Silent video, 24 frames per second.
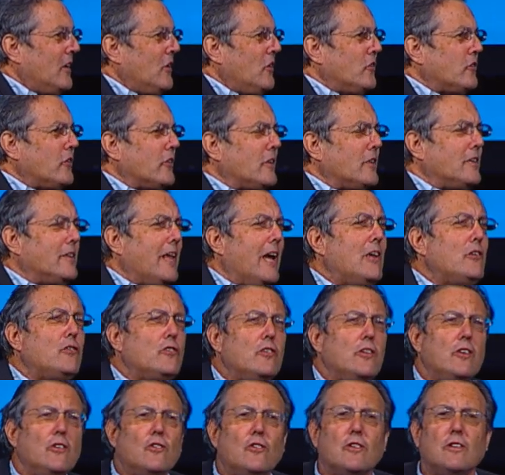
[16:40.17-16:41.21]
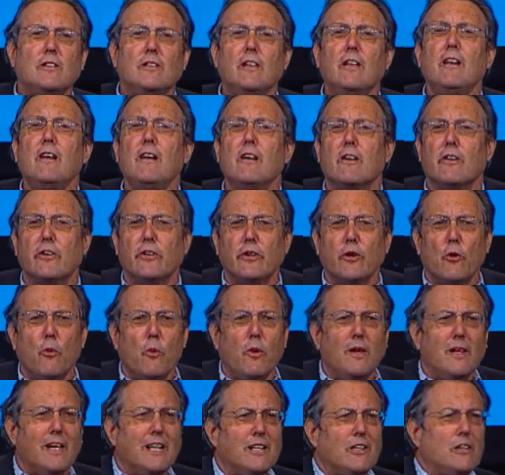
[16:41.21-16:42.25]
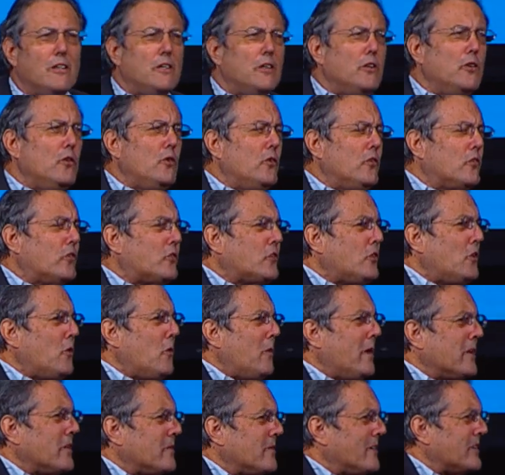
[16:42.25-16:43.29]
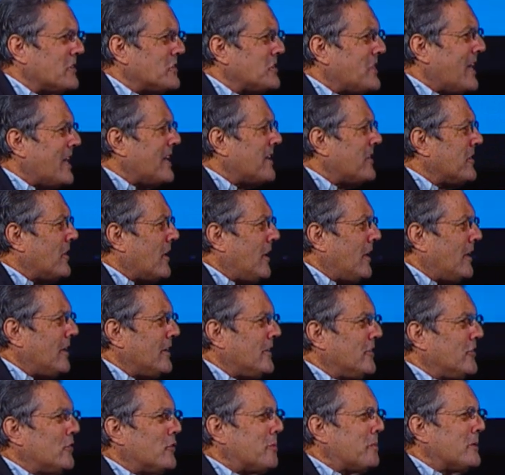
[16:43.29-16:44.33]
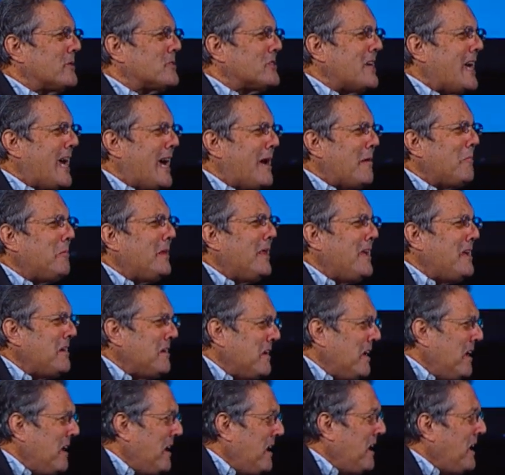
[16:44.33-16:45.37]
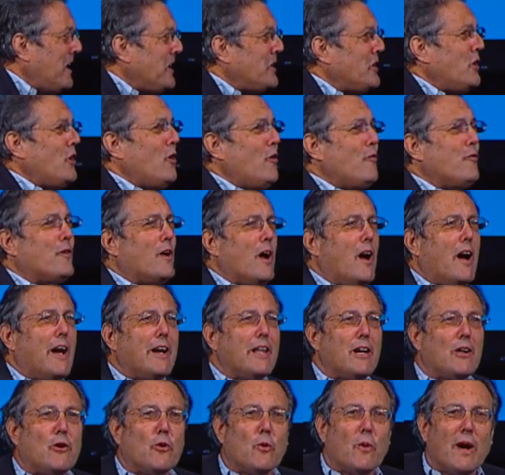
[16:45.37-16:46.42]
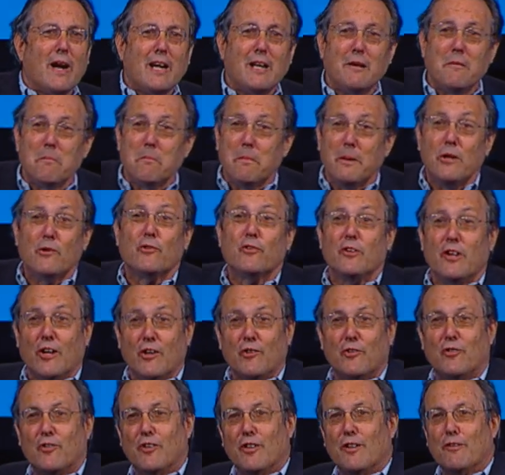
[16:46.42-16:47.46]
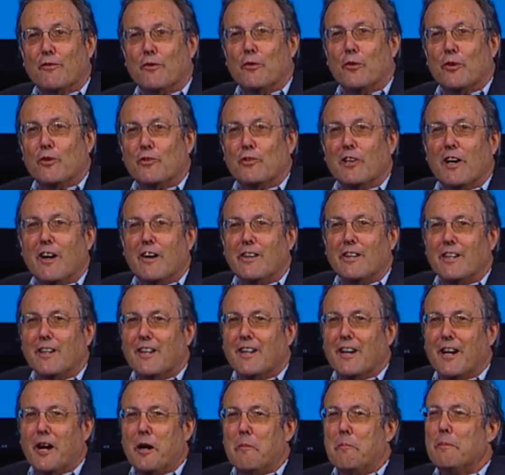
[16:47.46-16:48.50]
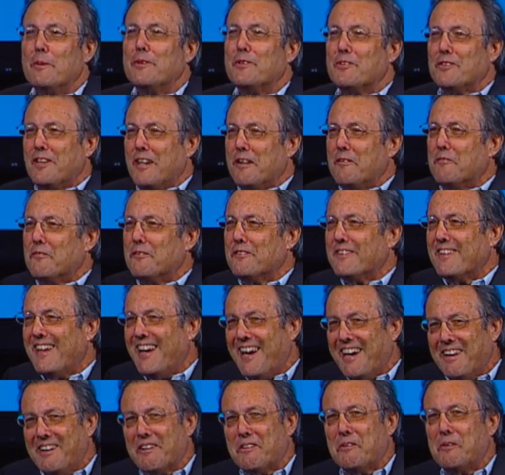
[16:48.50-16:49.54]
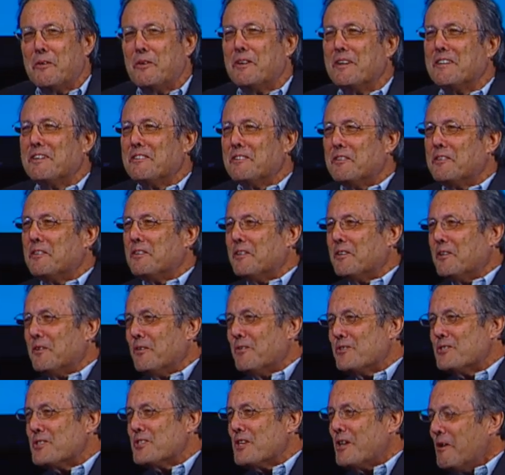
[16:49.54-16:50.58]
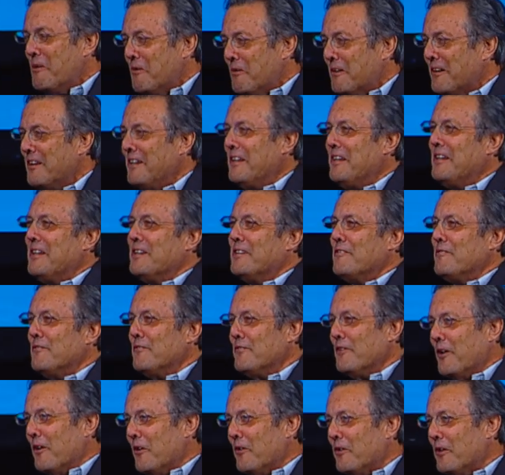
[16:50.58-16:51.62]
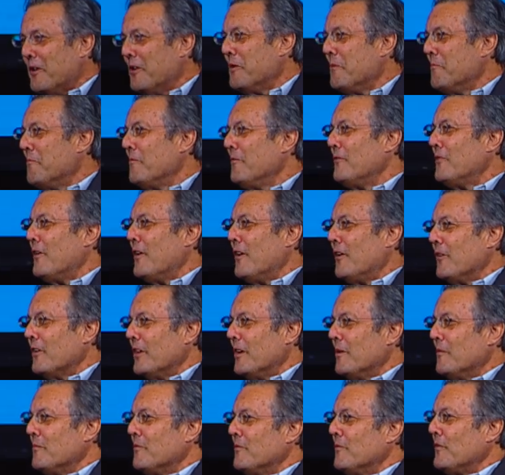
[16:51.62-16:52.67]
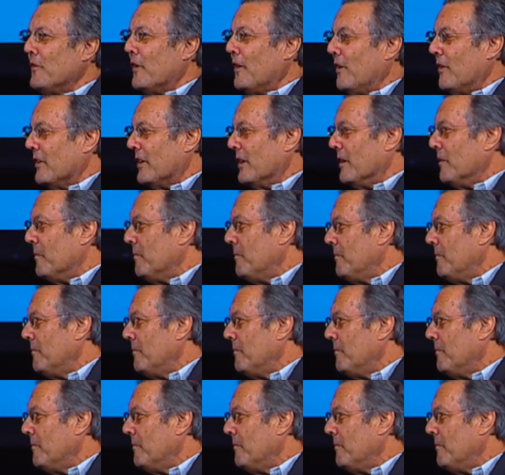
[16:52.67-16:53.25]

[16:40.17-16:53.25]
So the lesson is clear. You're willing to lose $210 per tablet, you've got a great business. And of course, how do you compensate for that? According to the old joke, volume, volume, volume.